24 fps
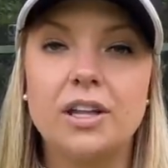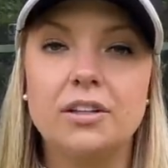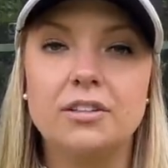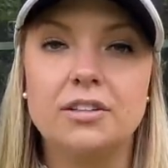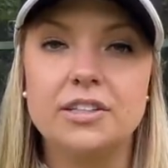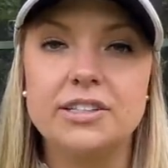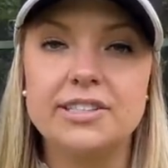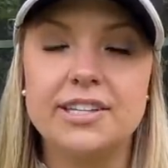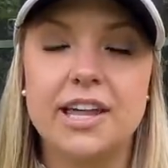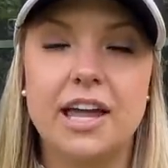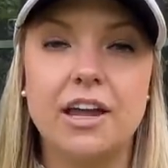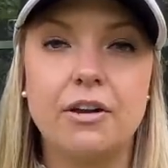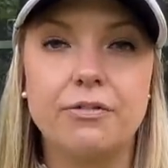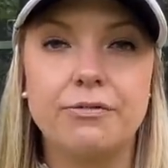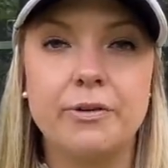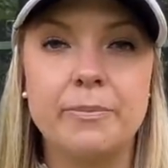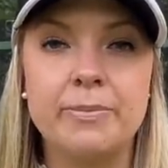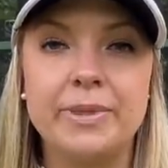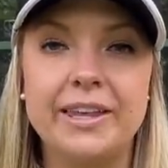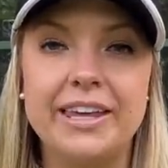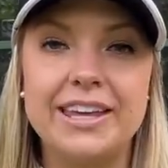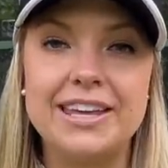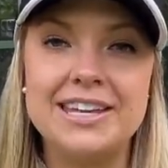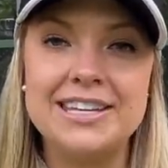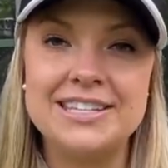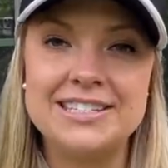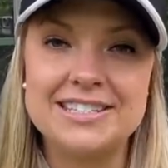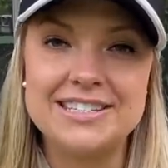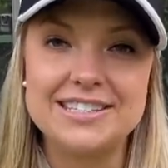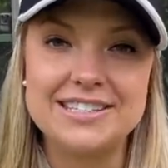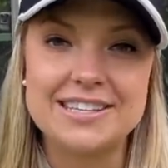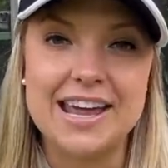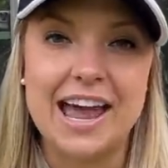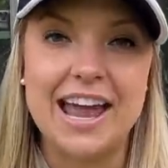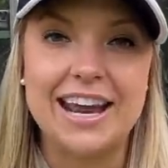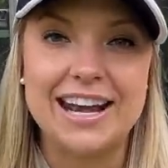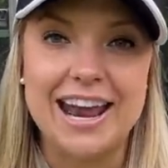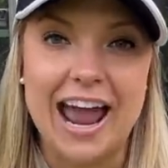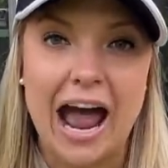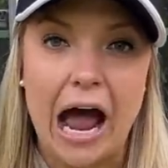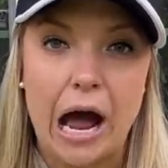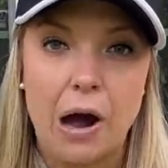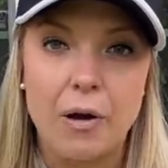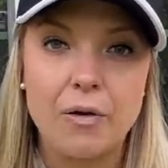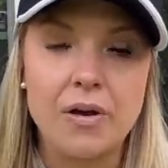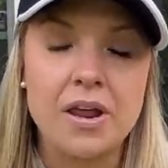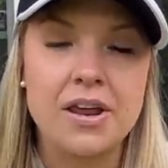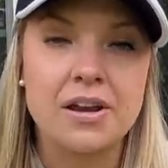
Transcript: it looks like from the inside out.